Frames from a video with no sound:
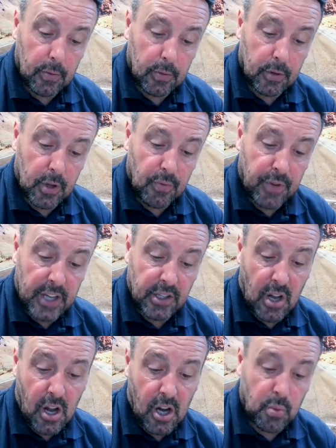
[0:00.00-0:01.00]
fancy
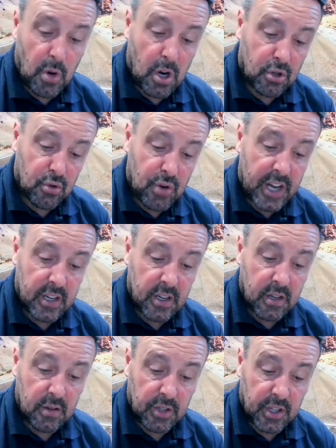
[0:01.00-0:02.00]
hardware
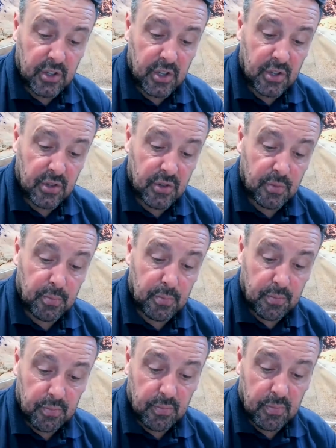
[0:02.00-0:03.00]
tracker. This is
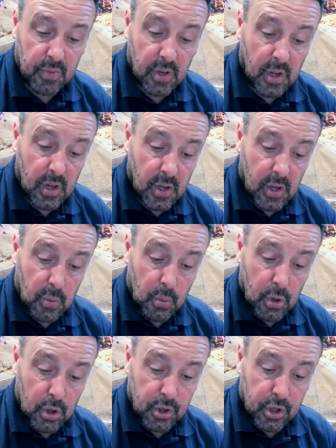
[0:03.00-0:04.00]

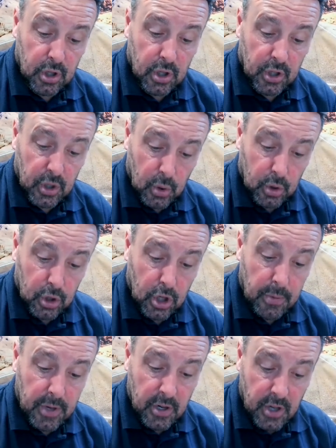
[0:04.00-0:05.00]
worth a look. The
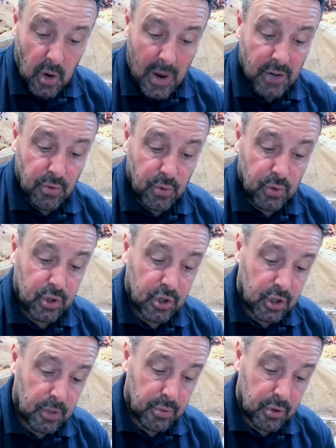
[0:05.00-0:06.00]
Autocom, there are no annual
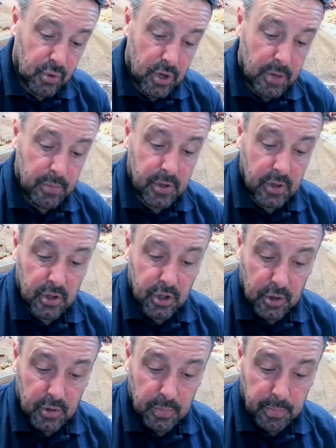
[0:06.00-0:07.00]
subscriptions,
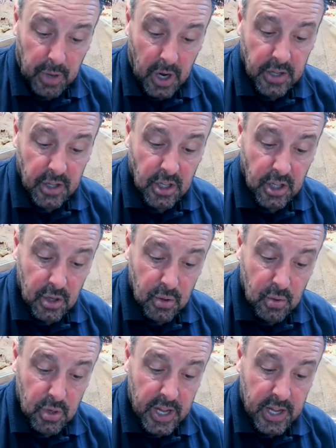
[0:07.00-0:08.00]
just buy the
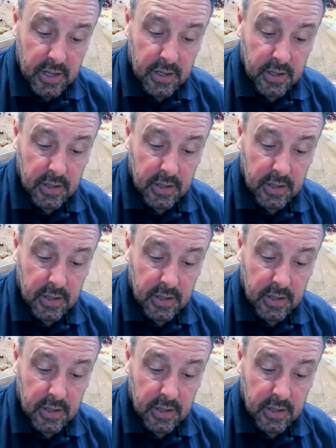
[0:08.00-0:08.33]
unit.